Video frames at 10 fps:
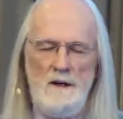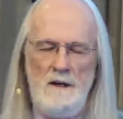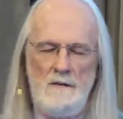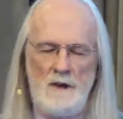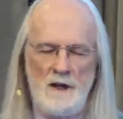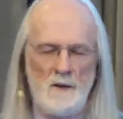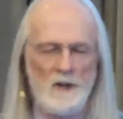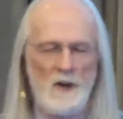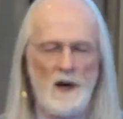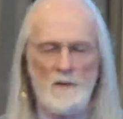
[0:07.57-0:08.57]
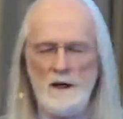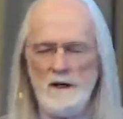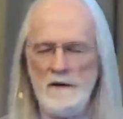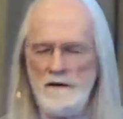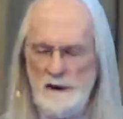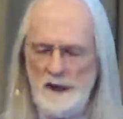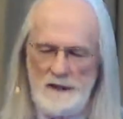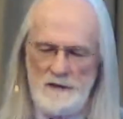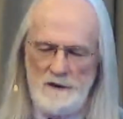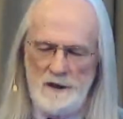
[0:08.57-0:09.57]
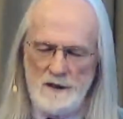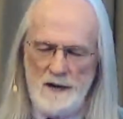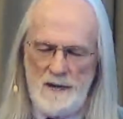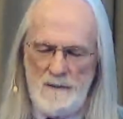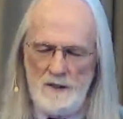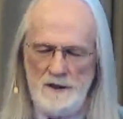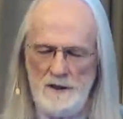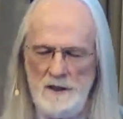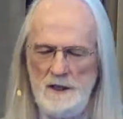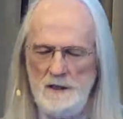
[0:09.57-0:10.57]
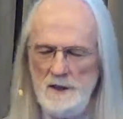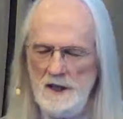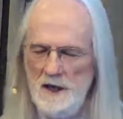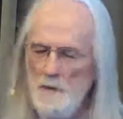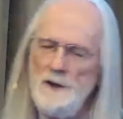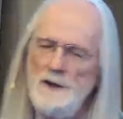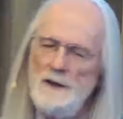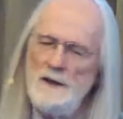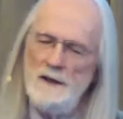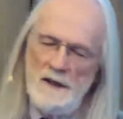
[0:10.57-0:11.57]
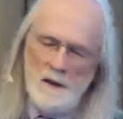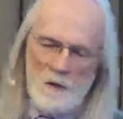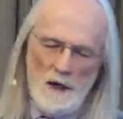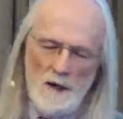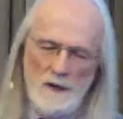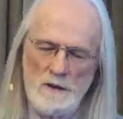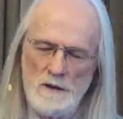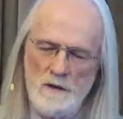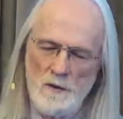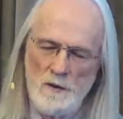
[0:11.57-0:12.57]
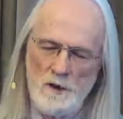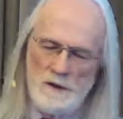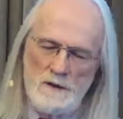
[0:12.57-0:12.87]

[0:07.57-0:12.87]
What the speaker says: Father, Mother God, we give thanks for this opportunity to be open to the awareness of your presence.